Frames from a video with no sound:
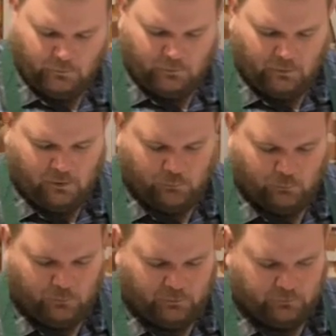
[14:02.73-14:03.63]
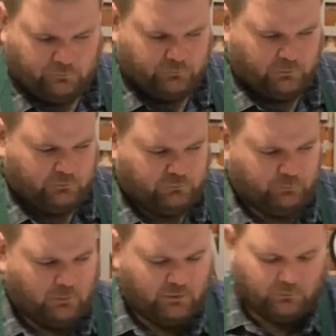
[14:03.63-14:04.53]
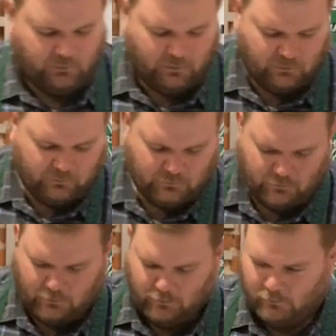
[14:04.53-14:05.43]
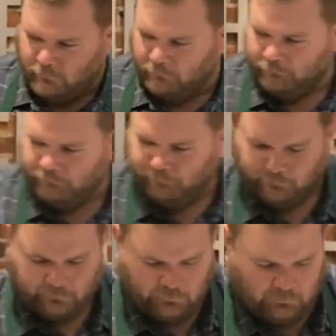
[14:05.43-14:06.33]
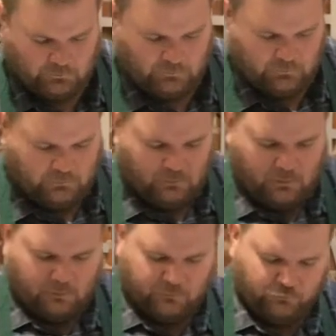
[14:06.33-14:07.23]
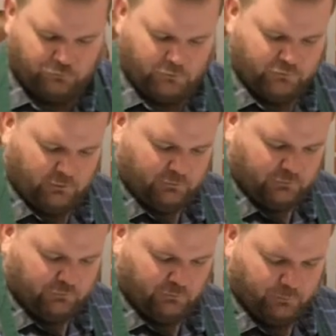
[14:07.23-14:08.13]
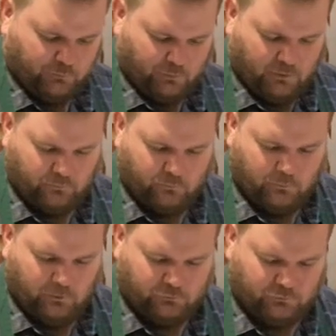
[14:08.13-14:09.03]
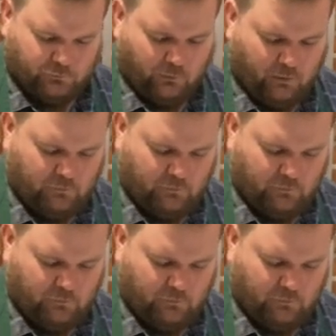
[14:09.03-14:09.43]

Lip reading: And we want to start smothering it in this French onion soup mix gravy